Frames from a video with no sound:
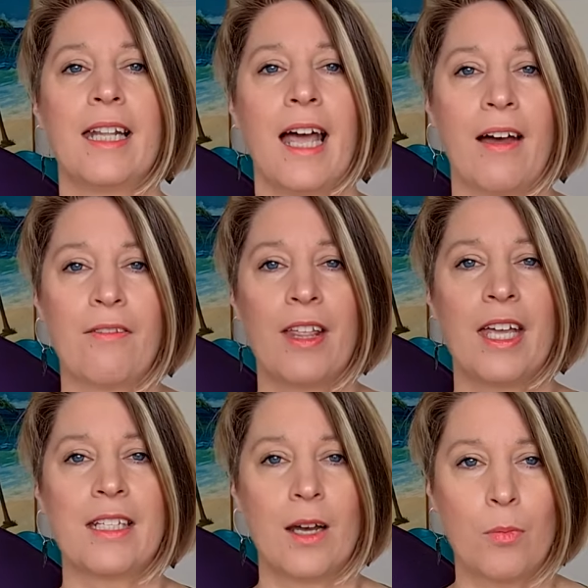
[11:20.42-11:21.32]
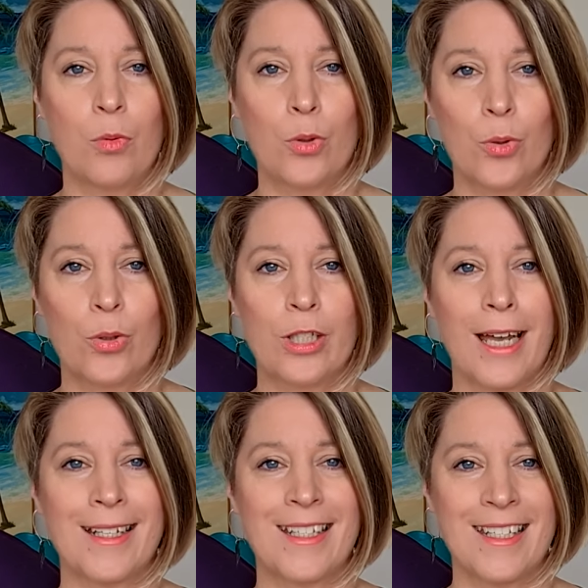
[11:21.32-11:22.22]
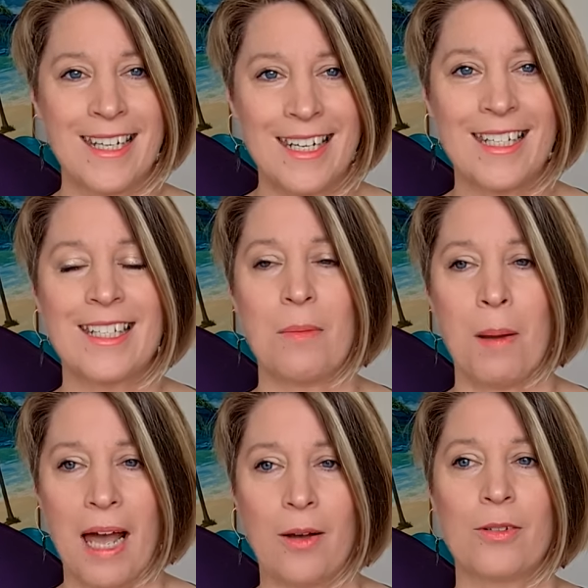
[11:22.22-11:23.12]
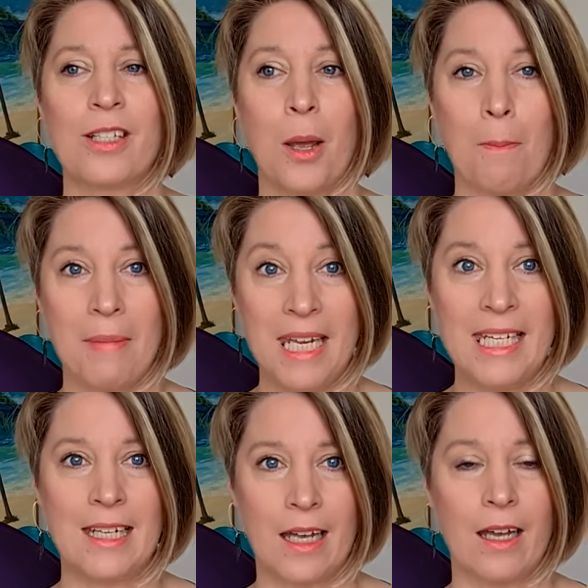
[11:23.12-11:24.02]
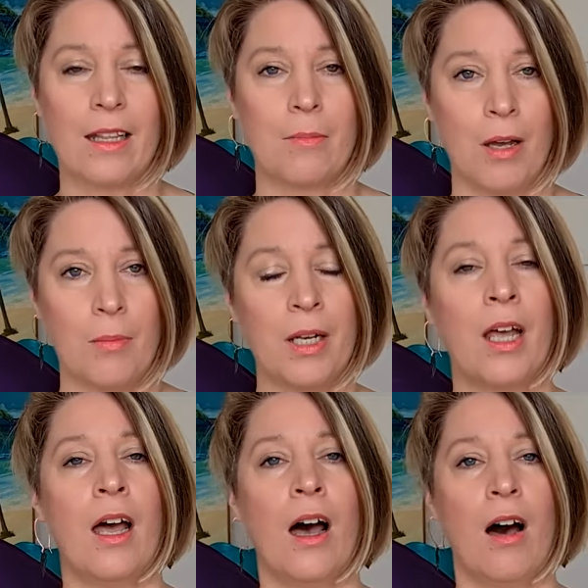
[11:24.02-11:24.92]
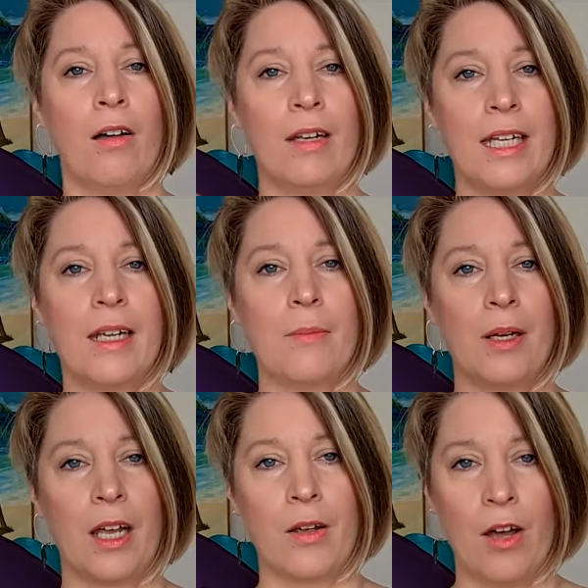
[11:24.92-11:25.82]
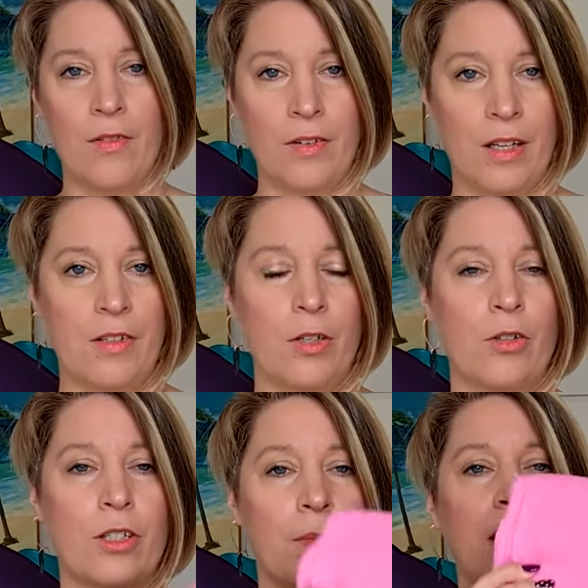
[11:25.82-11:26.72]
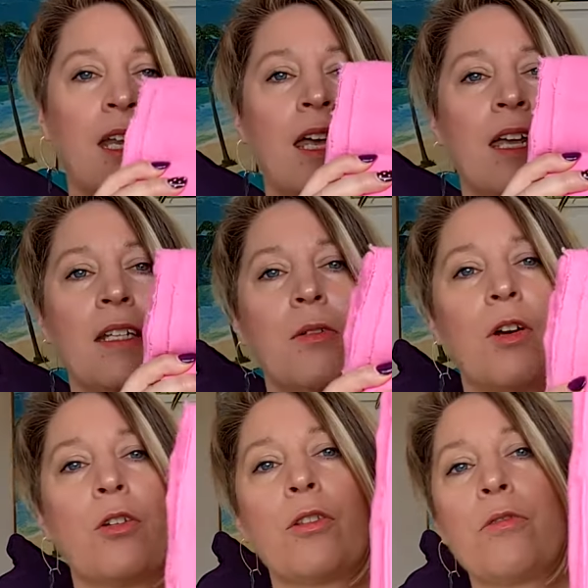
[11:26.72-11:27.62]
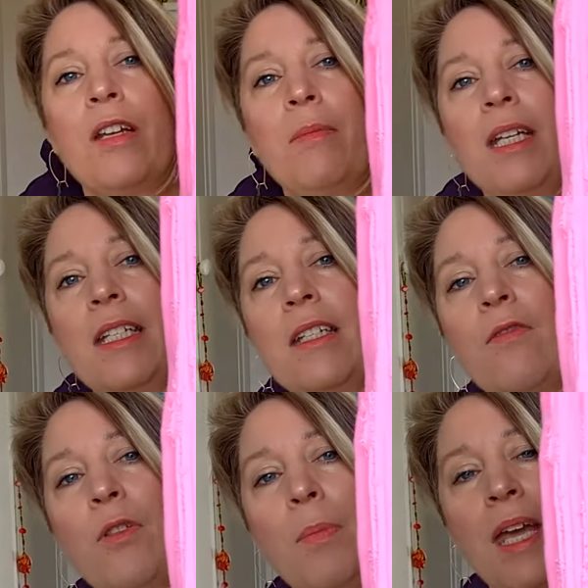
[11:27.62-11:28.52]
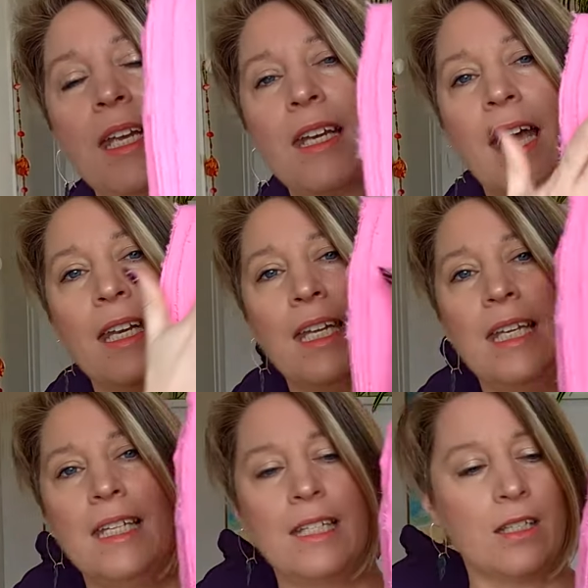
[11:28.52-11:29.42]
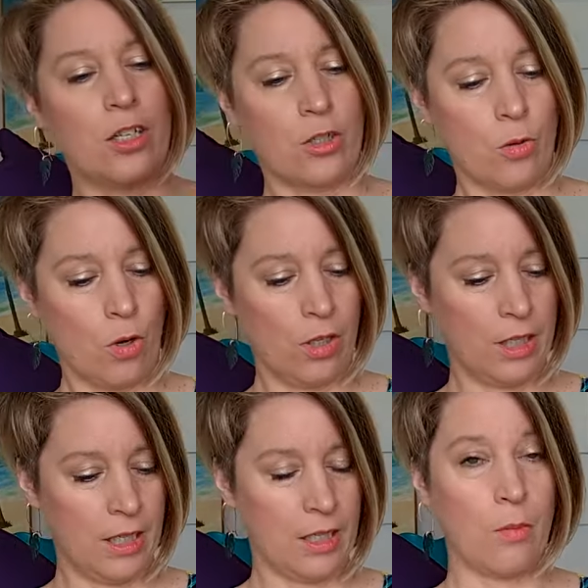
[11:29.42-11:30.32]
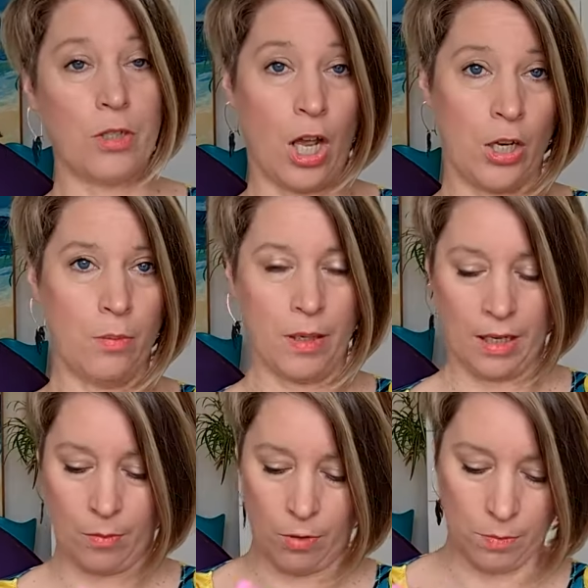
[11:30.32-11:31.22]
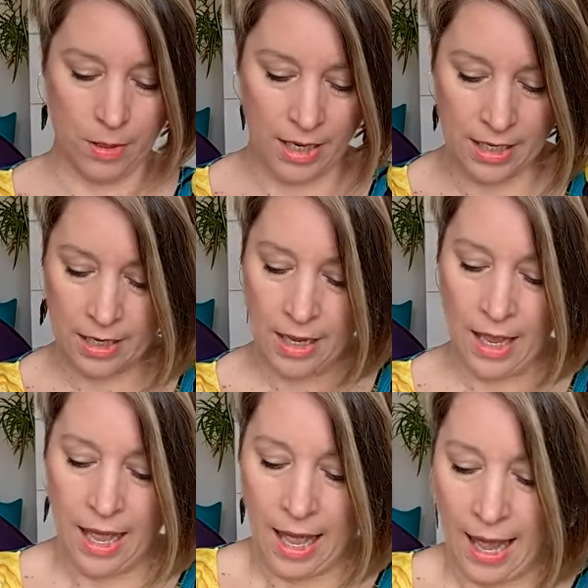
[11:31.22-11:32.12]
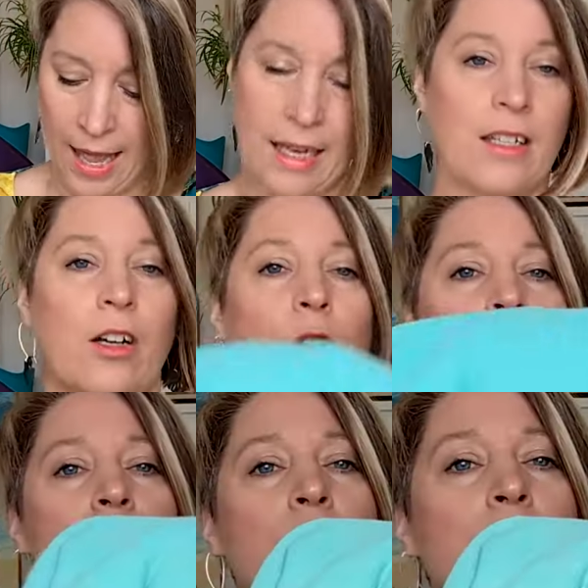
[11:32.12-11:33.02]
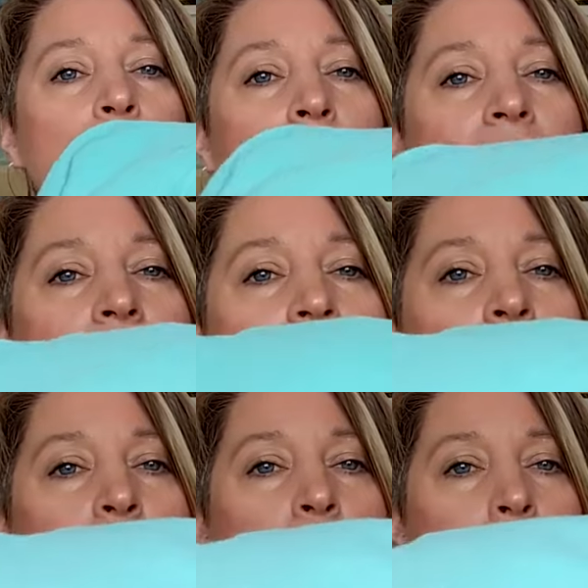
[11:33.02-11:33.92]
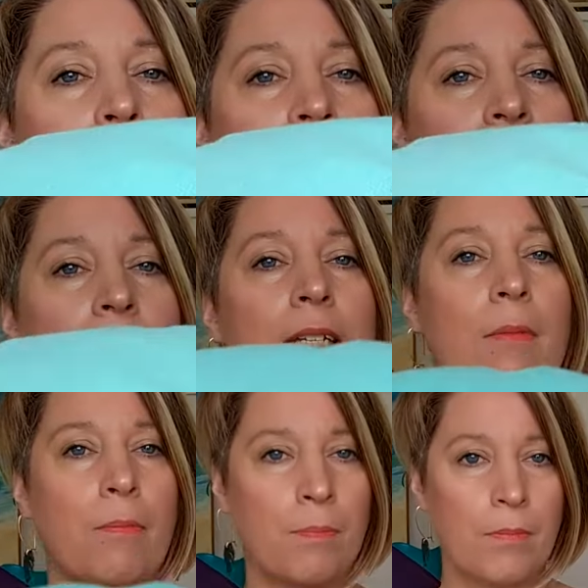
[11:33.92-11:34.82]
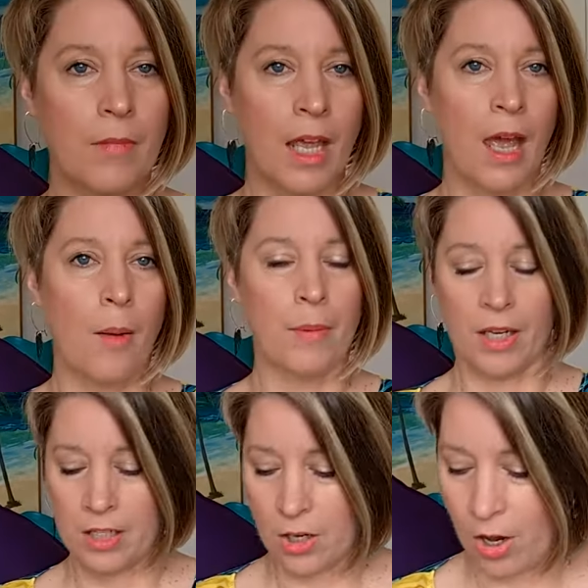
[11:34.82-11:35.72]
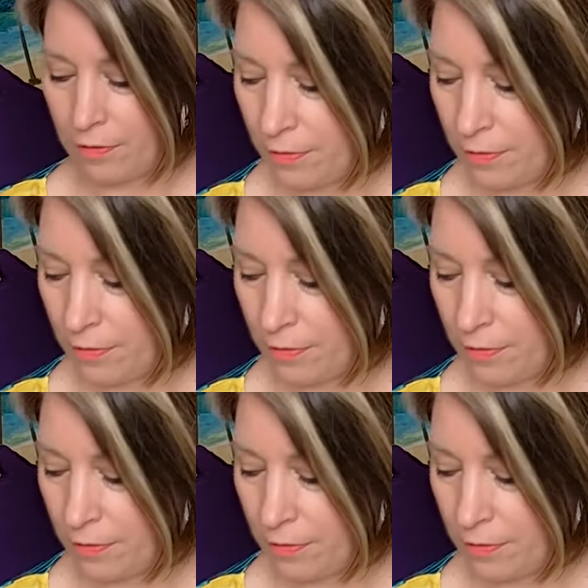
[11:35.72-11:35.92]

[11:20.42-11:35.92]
have their double gauze at £6 a metre at the moment. I'll link it below, hopefully they've still got some in. So I've got 3 metres of the pink, and it is as good quality as I was hoping it would be. And I got 2 metres of the mint, because I